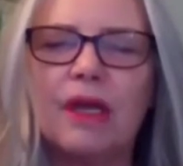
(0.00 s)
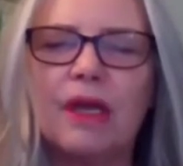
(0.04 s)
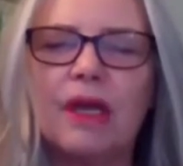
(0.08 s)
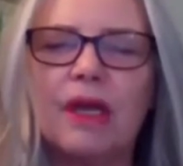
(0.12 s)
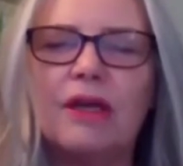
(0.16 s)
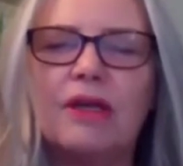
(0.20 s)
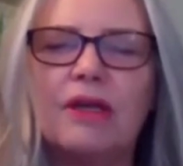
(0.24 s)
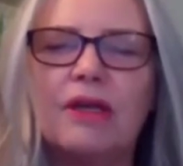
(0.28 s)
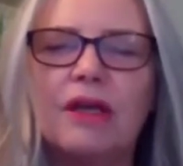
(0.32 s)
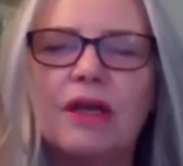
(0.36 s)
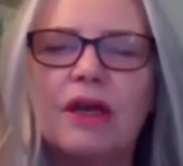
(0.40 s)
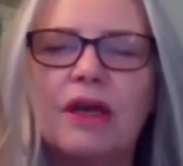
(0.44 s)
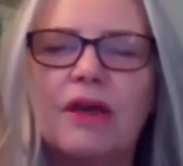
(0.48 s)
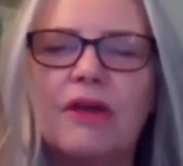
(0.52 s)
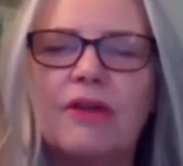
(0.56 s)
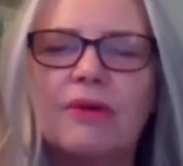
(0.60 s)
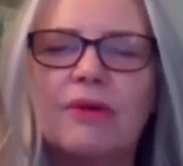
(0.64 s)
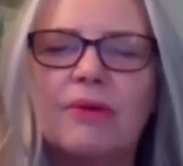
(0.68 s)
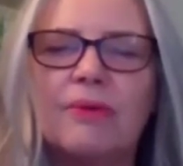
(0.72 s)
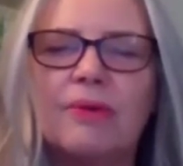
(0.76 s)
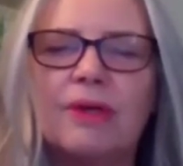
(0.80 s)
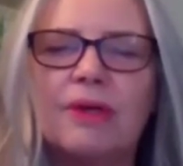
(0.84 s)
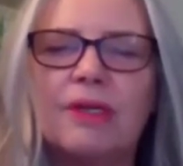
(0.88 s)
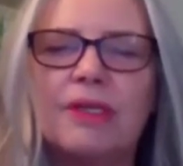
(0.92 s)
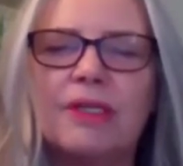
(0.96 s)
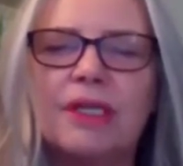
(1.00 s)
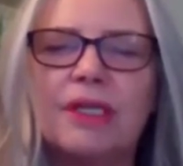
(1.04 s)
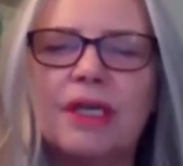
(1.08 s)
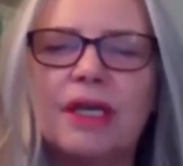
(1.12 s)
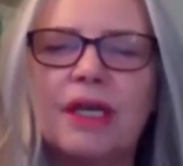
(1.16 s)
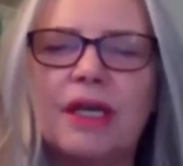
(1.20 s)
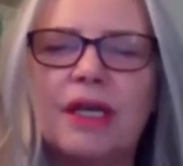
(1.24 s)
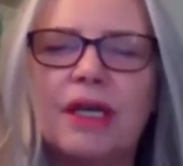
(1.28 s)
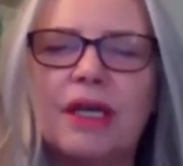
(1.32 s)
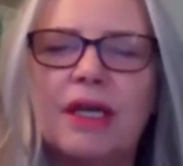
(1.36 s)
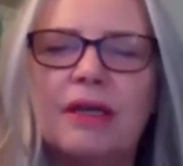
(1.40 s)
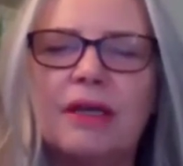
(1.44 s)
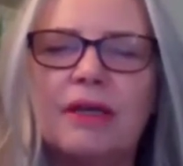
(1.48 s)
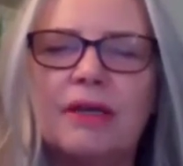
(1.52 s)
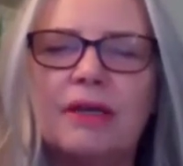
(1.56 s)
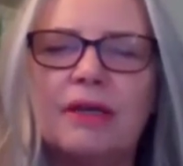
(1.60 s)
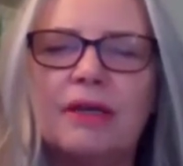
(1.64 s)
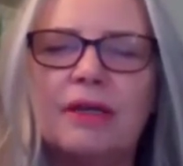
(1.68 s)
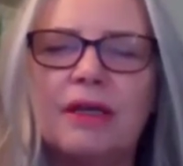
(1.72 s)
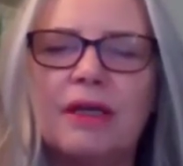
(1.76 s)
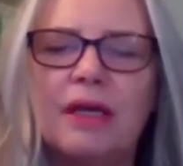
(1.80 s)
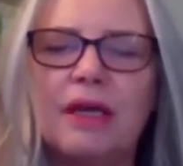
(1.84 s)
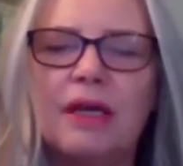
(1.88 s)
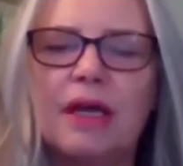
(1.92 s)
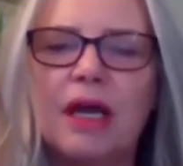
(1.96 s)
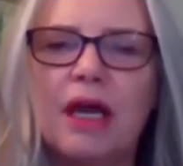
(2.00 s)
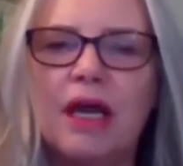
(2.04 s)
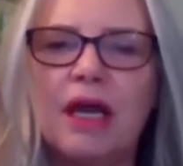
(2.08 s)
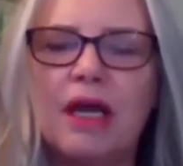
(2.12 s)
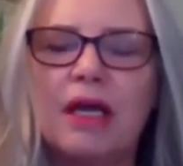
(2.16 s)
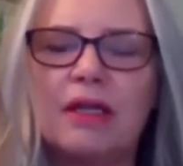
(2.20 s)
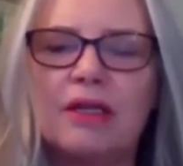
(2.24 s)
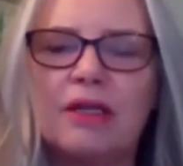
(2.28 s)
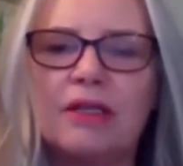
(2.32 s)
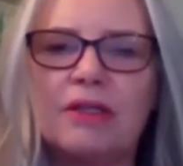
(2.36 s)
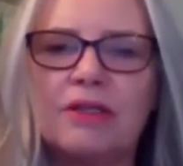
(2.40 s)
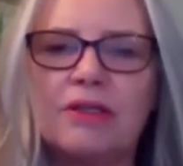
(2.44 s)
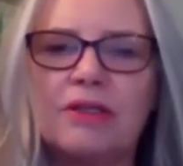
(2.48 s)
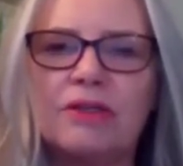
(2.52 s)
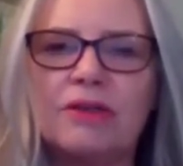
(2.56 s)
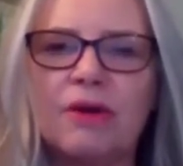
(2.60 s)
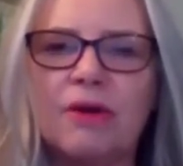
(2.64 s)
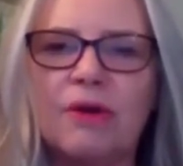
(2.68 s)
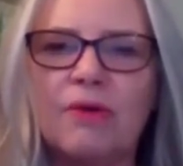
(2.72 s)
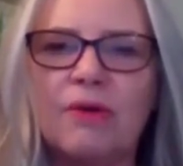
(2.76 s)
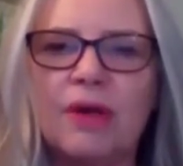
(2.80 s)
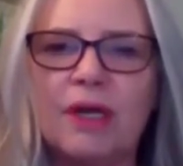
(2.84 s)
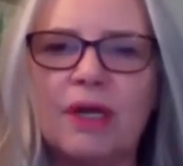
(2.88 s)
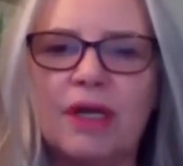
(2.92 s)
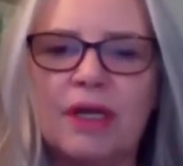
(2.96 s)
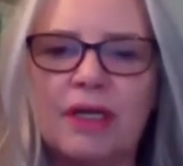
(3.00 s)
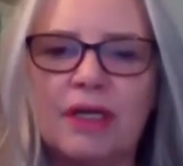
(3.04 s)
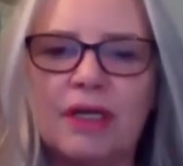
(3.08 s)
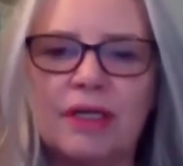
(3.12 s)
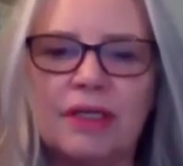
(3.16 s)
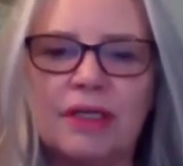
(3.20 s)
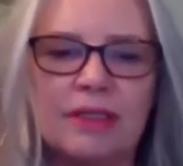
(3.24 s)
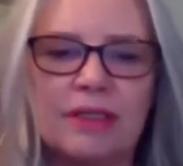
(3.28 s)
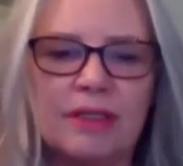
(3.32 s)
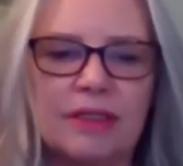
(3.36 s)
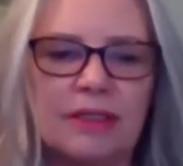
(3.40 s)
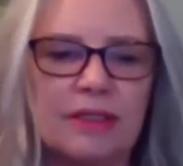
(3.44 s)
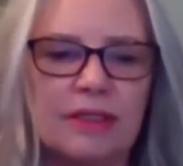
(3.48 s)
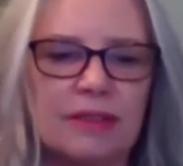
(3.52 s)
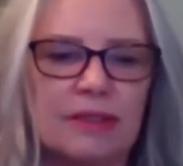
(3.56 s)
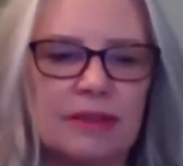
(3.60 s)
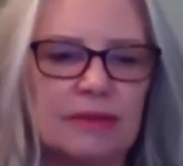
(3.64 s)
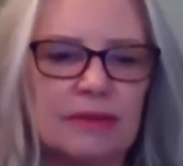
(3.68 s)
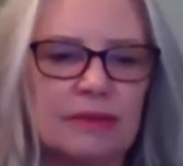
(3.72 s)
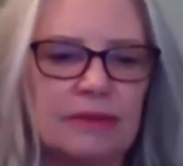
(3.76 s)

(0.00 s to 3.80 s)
And together we say, and so it is.